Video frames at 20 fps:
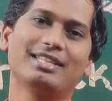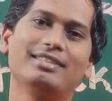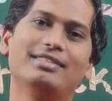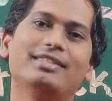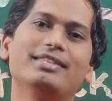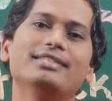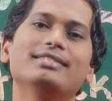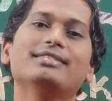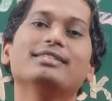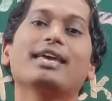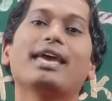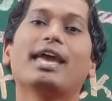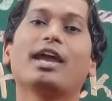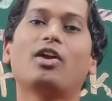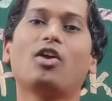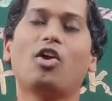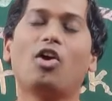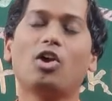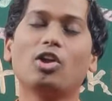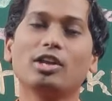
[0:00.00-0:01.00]
this
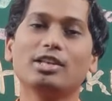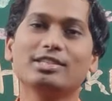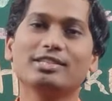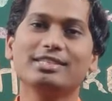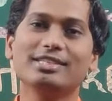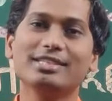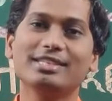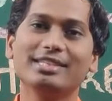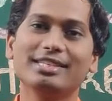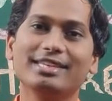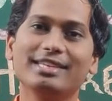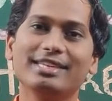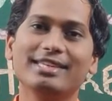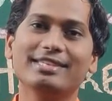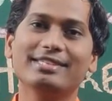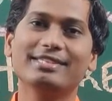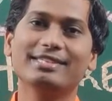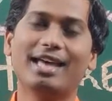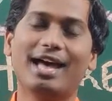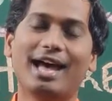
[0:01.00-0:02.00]
ecology
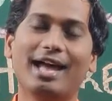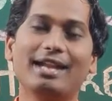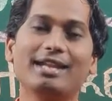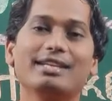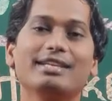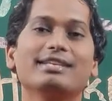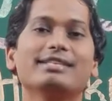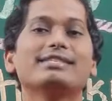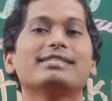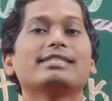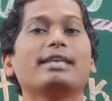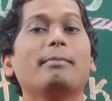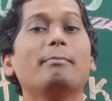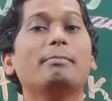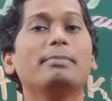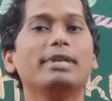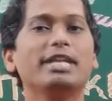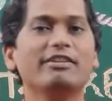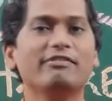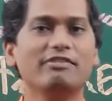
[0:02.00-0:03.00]
is an
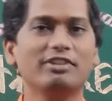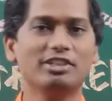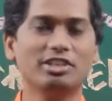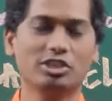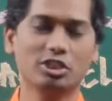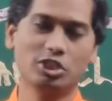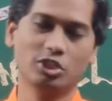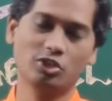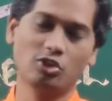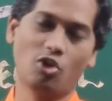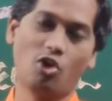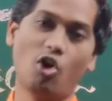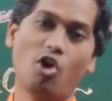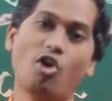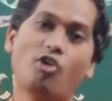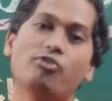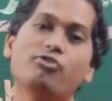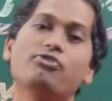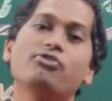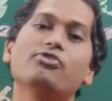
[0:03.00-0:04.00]
subdivision
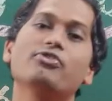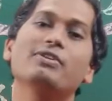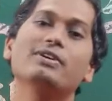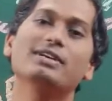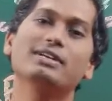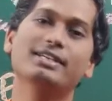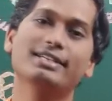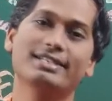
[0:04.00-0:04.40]
of